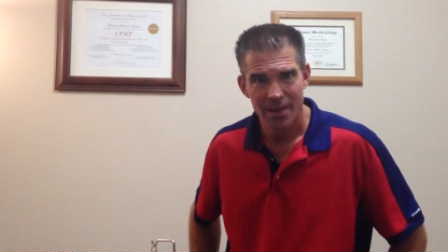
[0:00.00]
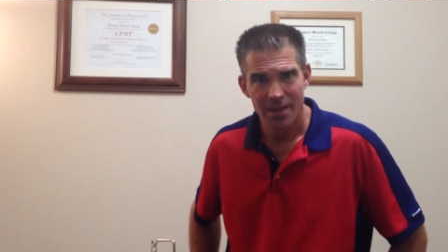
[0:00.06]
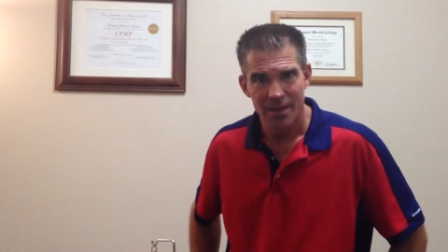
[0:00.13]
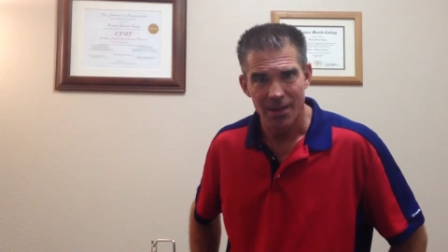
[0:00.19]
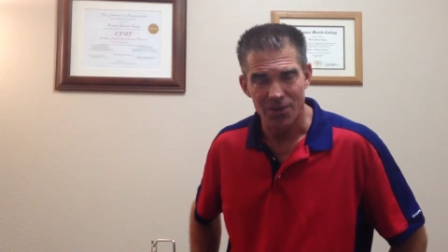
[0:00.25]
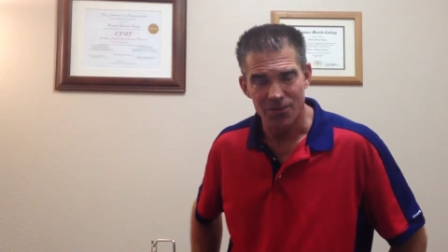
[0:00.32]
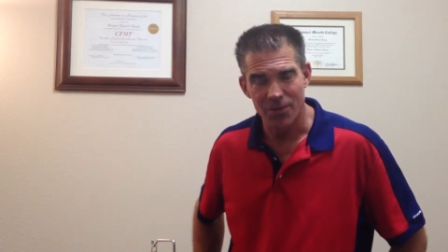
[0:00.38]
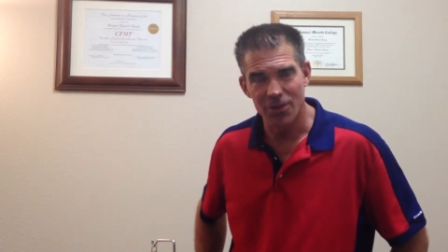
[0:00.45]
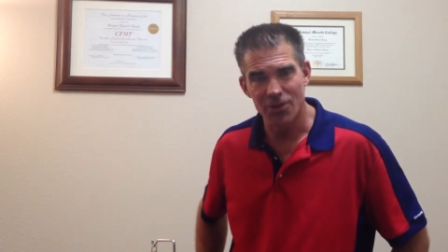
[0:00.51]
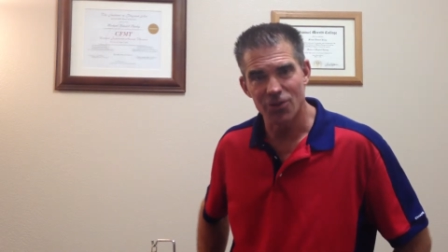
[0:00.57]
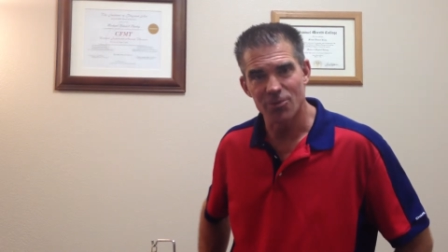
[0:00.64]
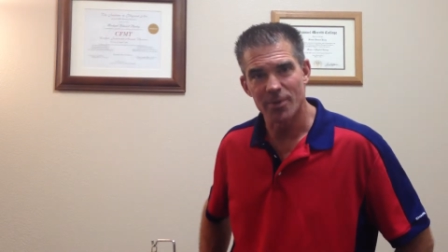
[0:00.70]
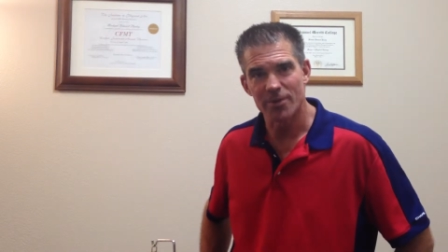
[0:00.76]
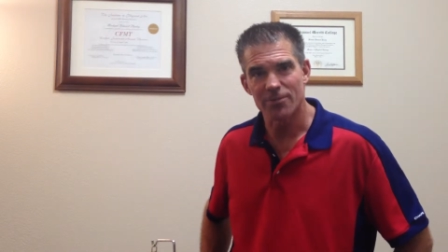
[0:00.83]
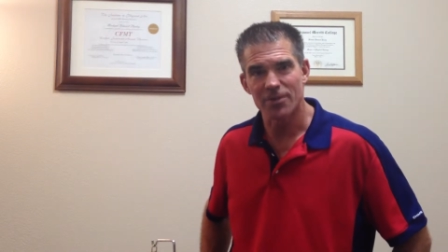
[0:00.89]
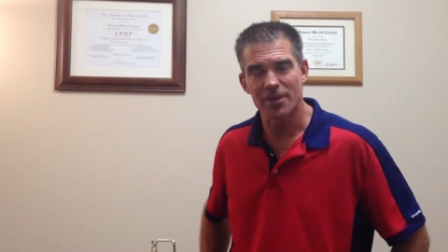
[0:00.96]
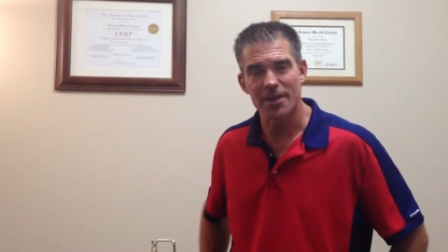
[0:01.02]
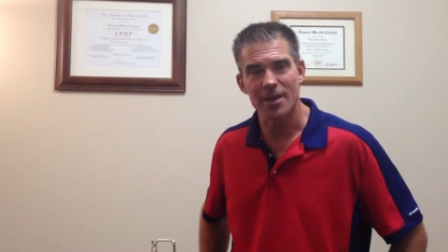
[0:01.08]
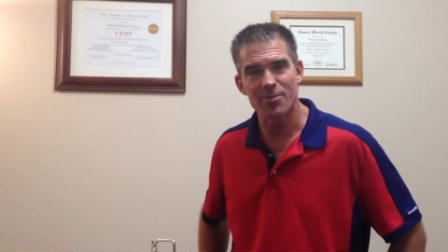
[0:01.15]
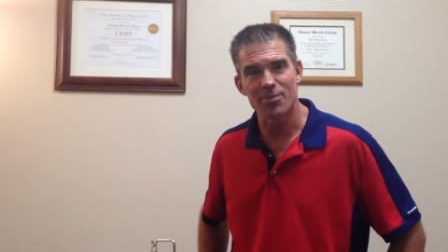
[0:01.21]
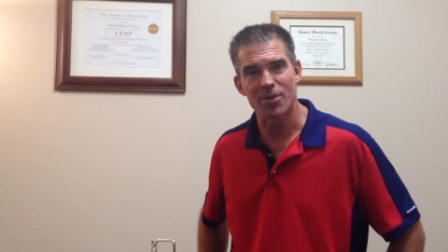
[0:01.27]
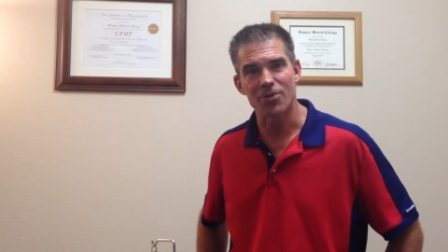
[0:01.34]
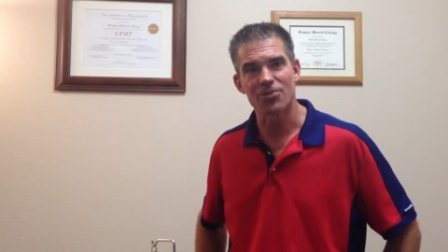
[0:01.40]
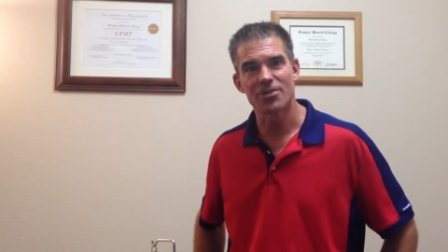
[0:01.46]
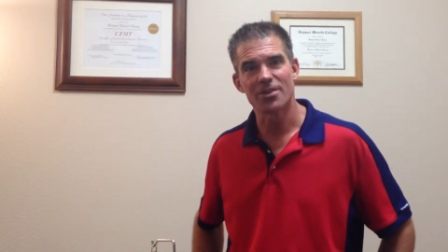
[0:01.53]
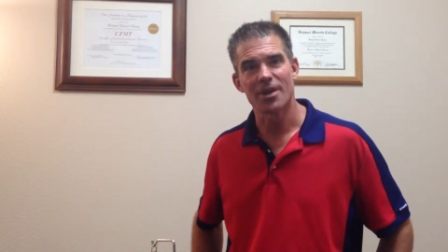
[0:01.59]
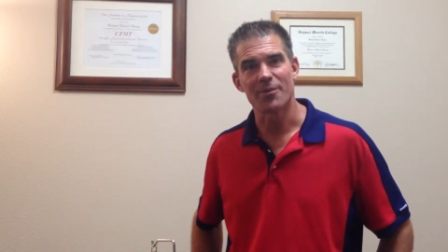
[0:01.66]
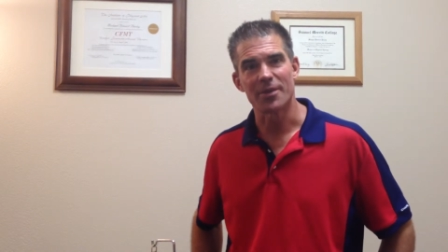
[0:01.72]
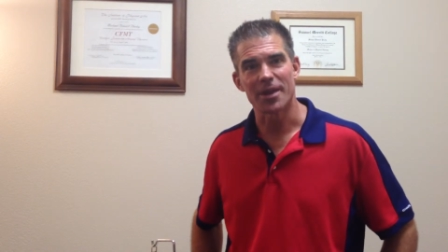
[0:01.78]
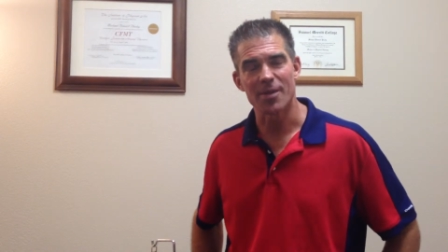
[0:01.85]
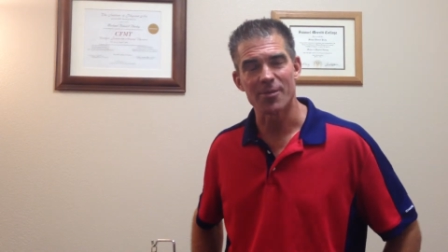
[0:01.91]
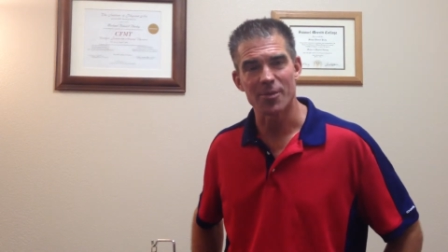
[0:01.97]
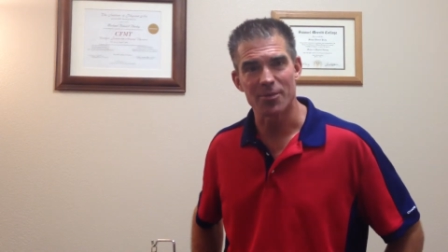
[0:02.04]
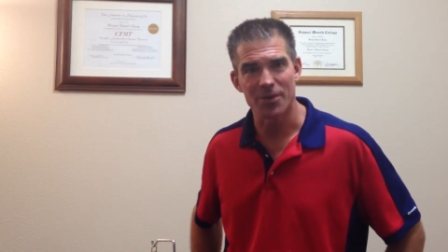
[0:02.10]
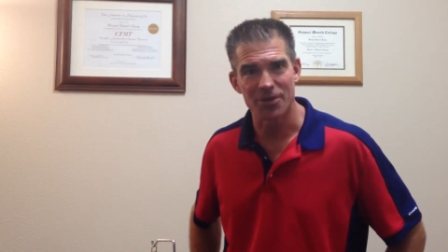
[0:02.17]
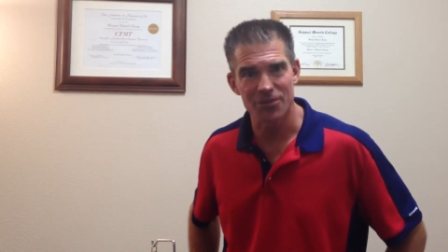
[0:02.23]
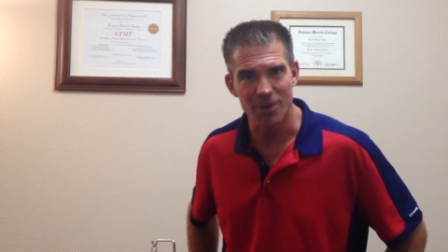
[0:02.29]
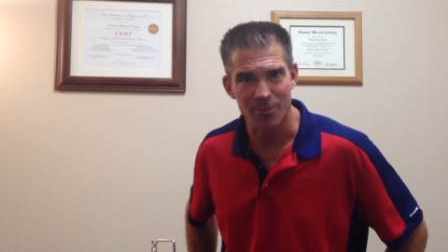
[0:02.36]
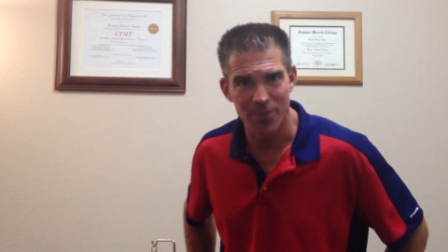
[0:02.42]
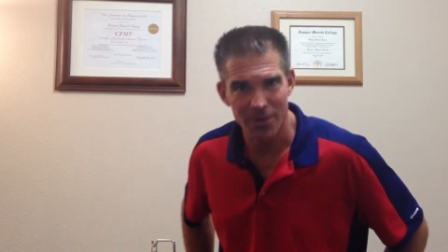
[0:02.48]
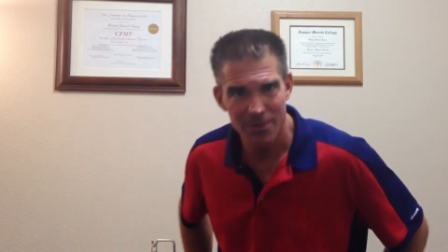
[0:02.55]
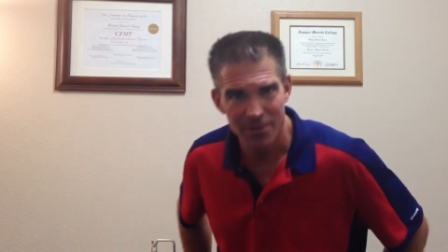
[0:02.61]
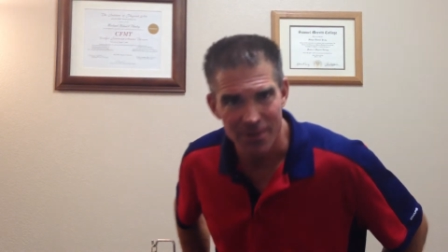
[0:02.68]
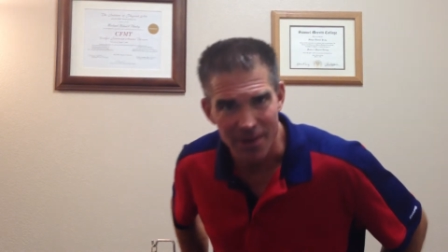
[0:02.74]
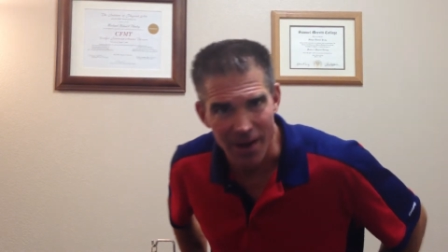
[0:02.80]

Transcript: This video is meant for the layperson. I'm going to keep it pretty simple.